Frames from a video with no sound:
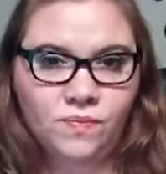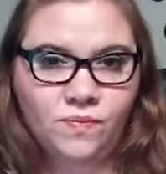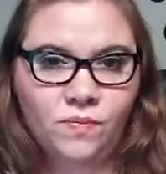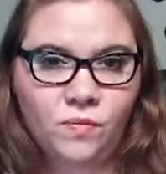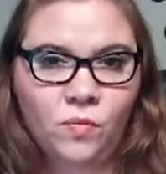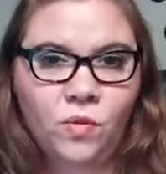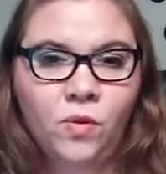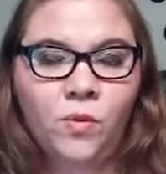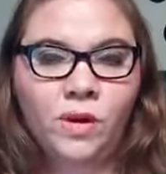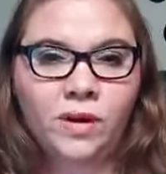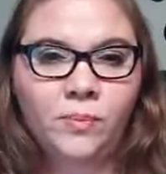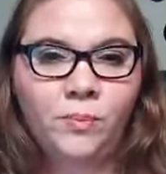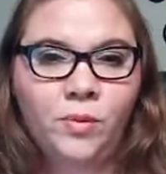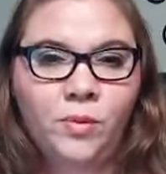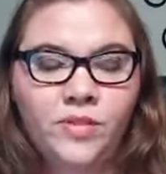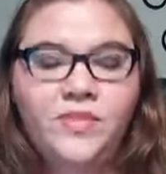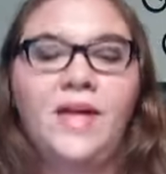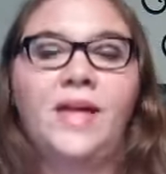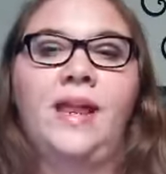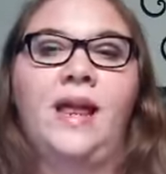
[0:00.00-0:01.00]
We want to
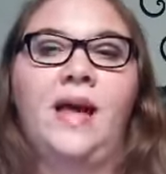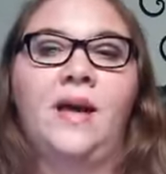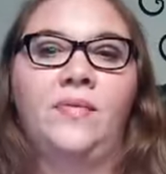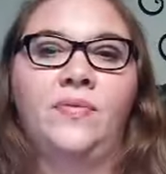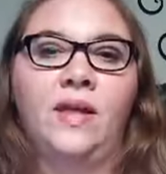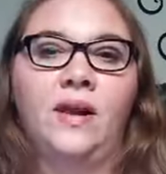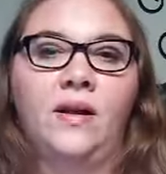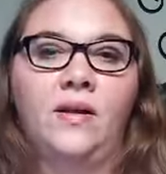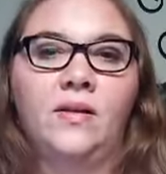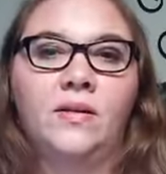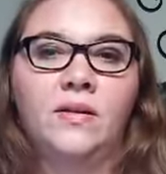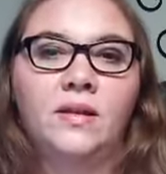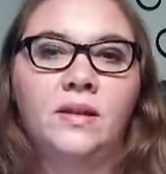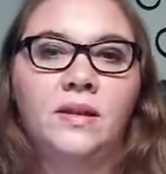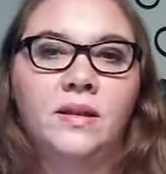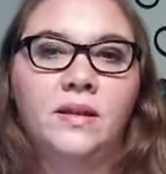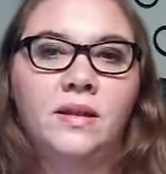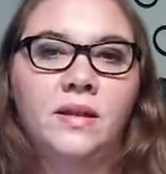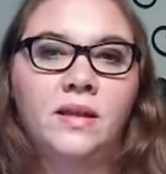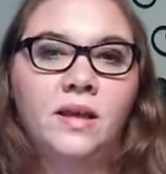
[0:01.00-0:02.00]
put that out there.
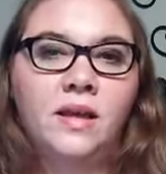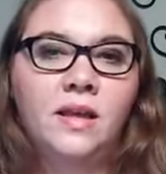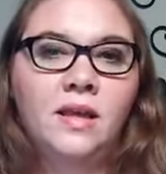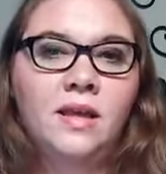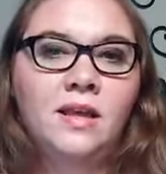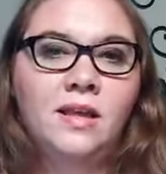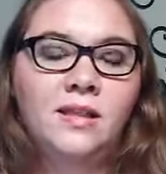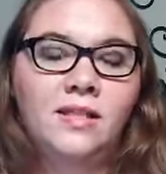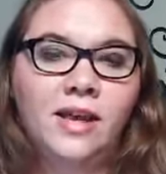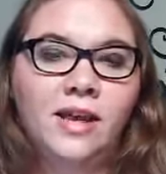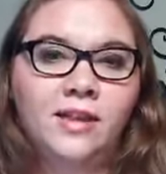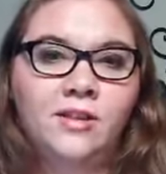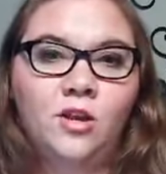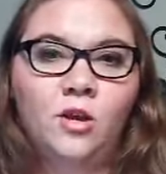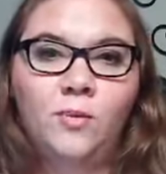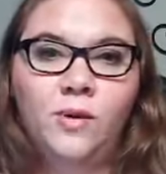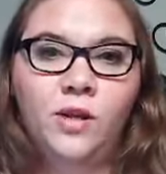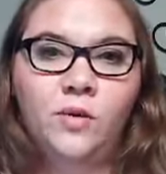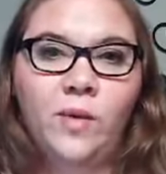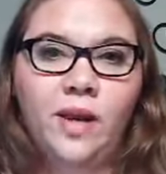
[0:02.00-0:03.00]
Like,
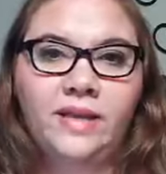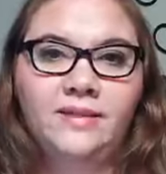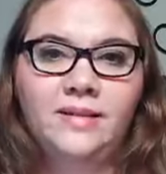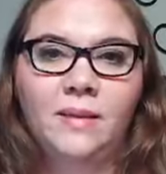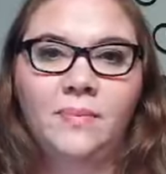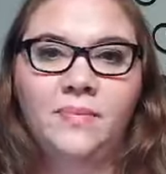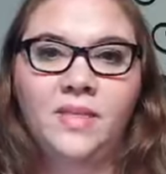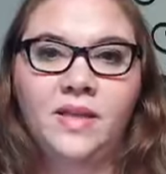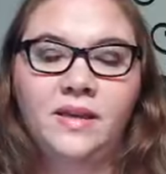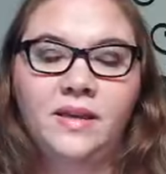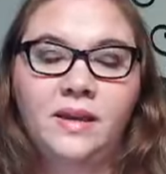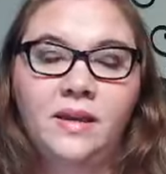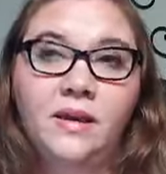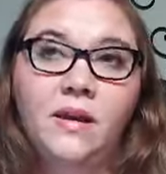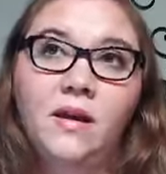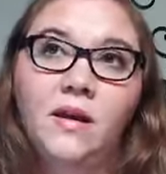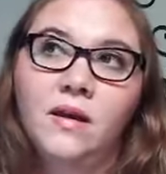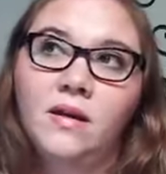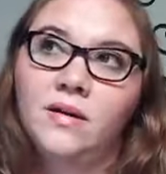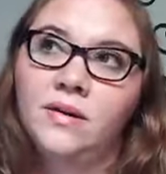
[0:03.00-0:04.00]
nobody wakes up thinking,
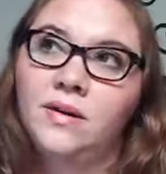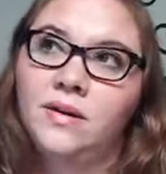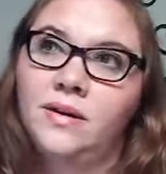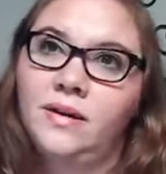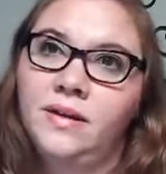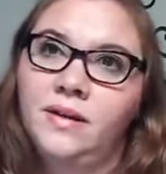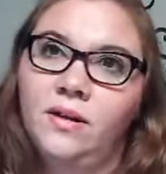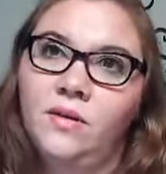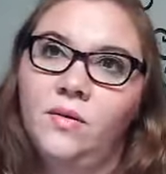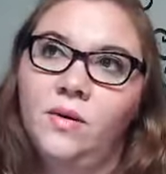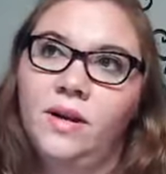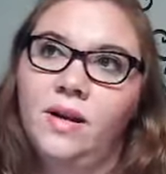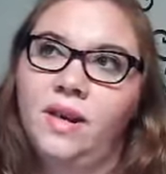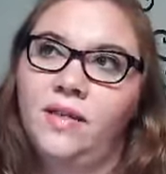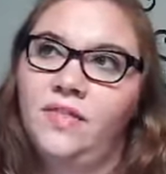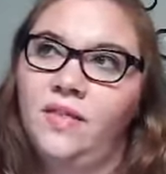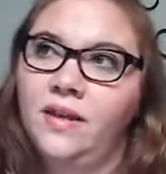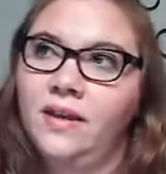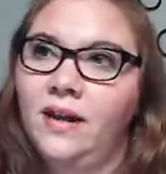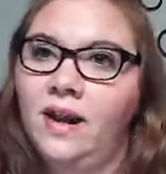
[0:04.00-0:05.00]
you know what? I
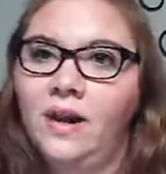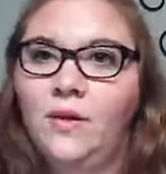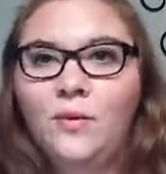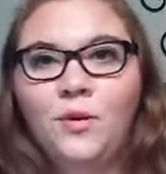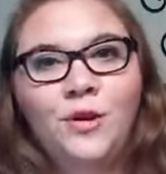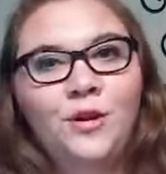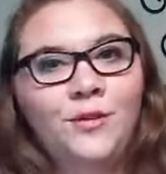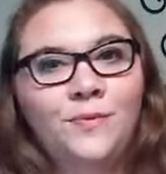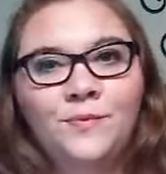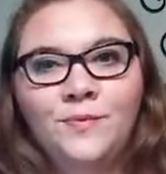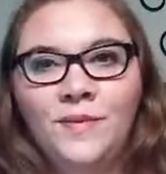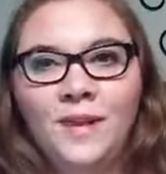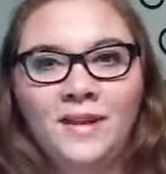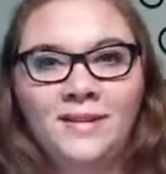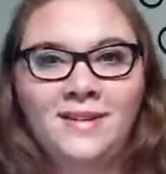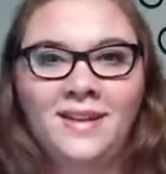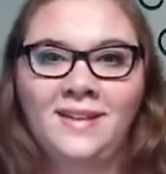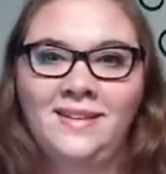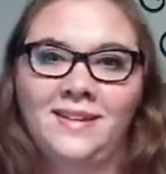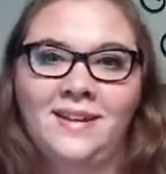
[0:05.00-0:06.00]
think I will
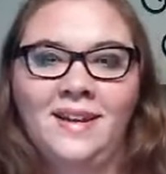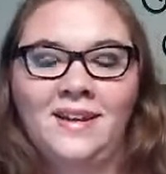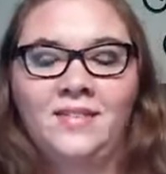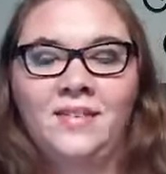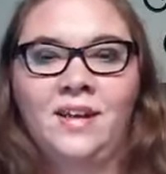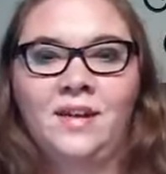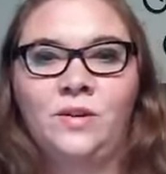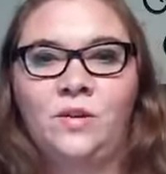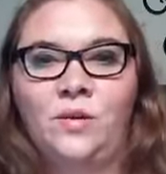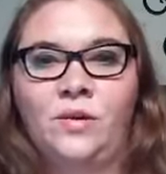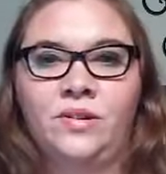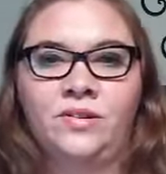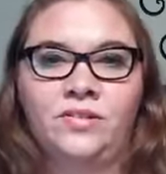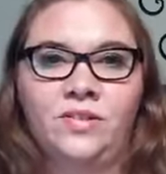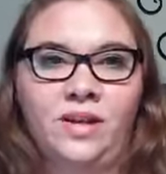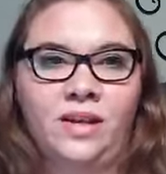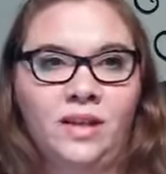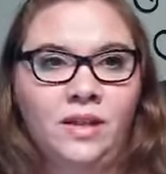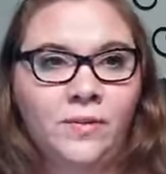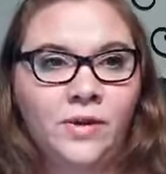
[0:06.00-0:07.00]
attend an online course
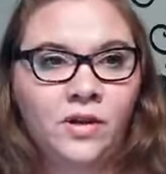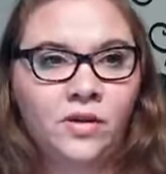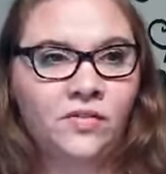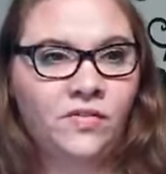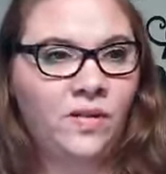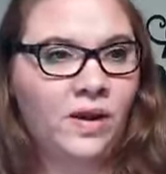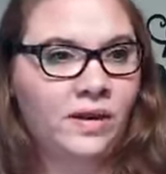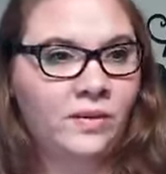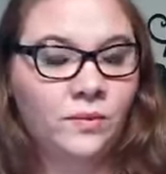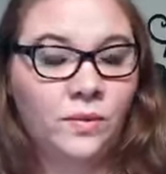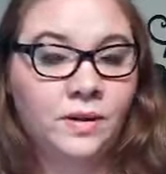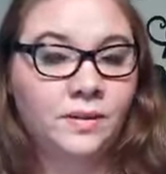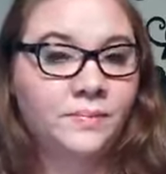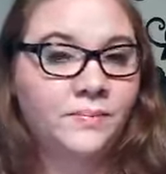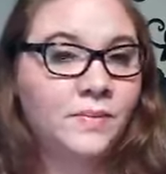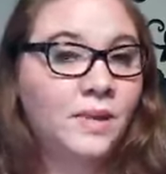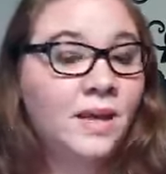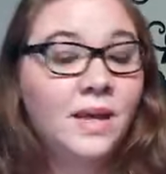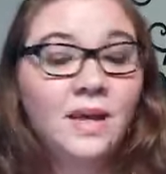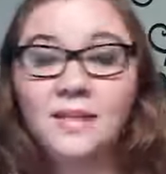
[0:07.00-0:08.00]
today. Let me go find one.
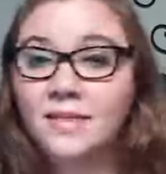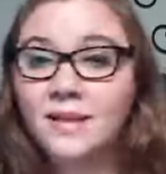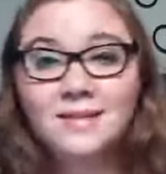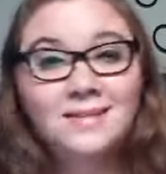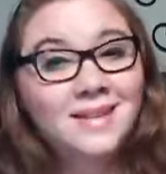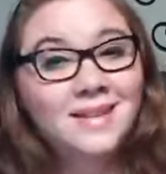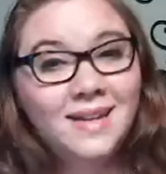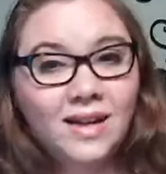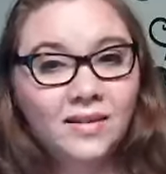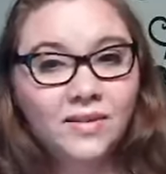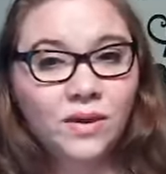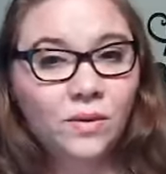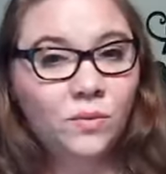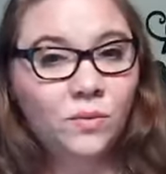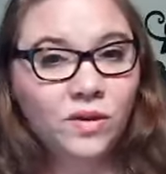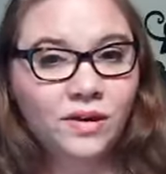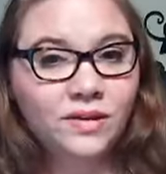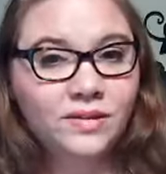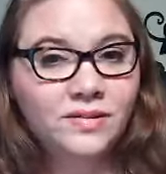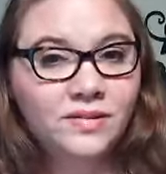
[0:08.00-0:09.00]
That's not how that
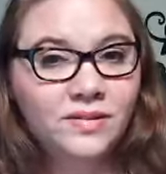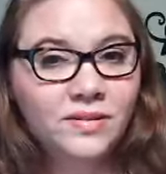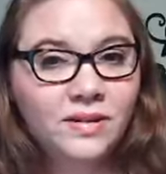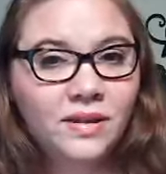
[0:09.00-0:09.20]
works.